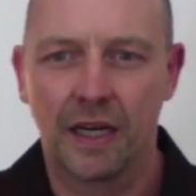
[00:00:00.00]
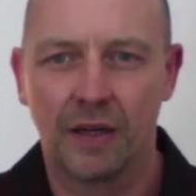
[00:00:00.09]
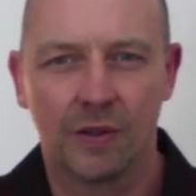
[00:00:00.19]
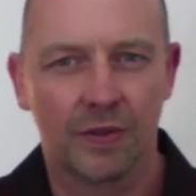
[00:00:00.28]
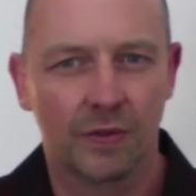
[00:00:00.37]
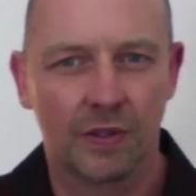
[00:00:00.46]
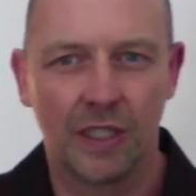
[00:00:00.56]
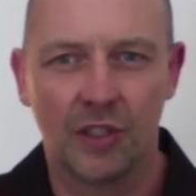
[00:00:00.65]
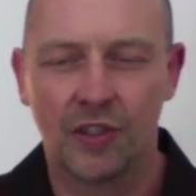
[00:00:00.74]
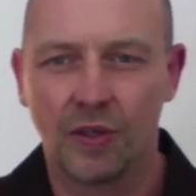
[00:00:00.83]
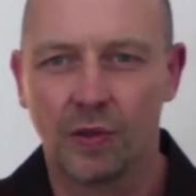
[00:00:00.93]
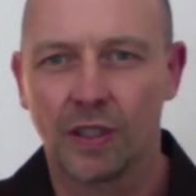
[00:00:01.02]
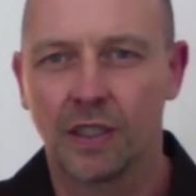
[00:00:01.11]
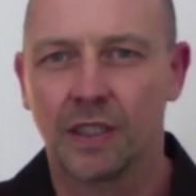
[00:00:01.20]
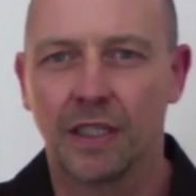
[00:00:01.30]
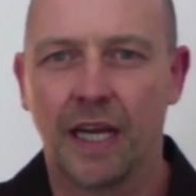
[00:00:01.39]
I also teach
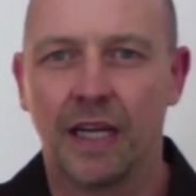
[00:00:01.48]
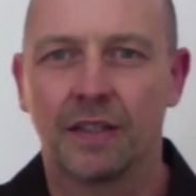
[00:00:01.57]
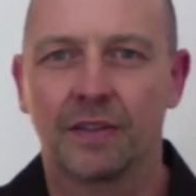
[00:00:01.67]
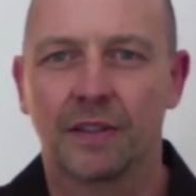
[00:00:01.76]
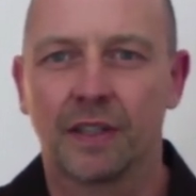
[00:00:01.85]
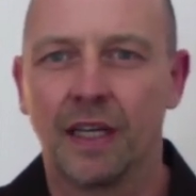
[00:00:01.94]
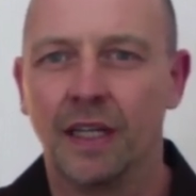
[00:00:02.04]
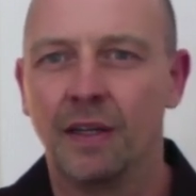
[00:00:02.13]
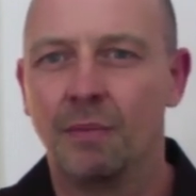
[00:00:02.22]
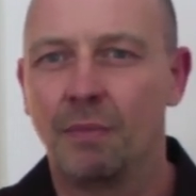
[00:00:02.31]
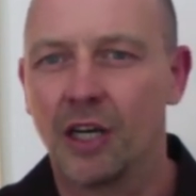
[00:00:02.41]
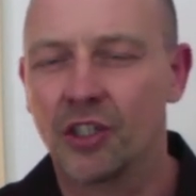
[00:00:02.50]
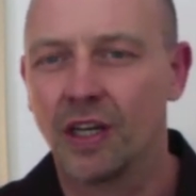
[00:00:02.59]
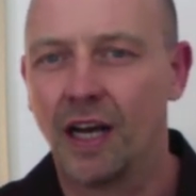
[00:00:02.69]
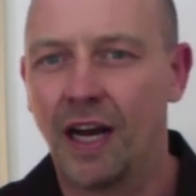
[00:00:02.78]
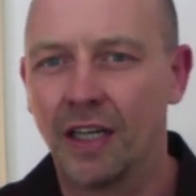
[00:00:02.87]
yoga and
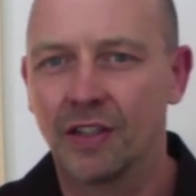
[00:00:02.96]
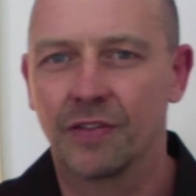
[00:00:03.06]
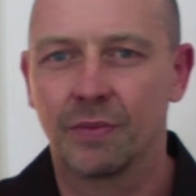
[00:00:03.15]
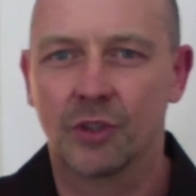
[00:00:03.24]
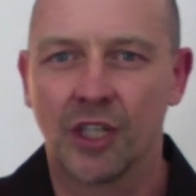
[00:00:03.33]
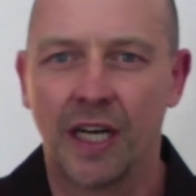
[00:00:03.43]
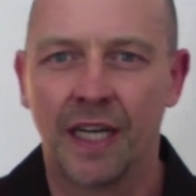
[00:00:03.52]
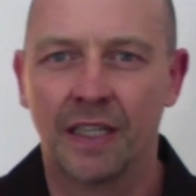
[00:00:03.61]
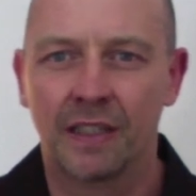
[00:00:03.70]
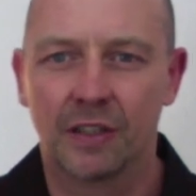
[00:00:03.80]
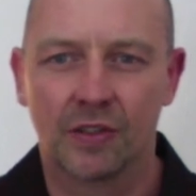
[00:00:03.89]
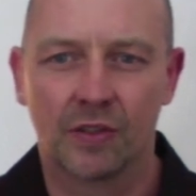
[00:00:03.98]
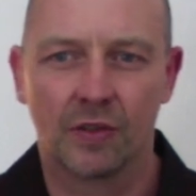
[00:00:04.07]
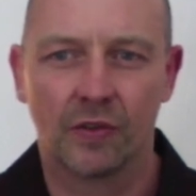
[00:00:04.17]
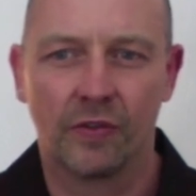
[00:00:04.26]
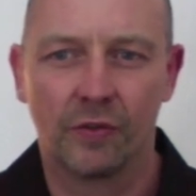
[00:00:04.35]
martial arts from China. It's
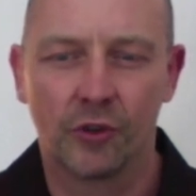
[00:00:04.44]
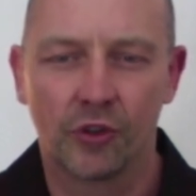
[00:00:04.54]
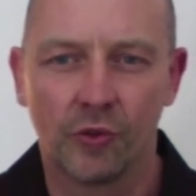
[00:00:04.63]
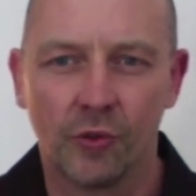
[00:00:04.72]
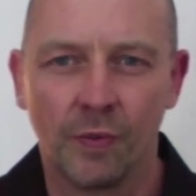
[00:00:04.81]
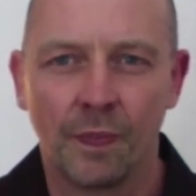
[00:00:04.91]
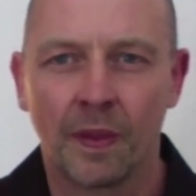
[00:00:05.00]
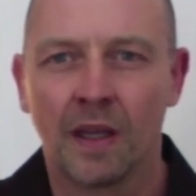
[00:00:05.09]
called the Wushu.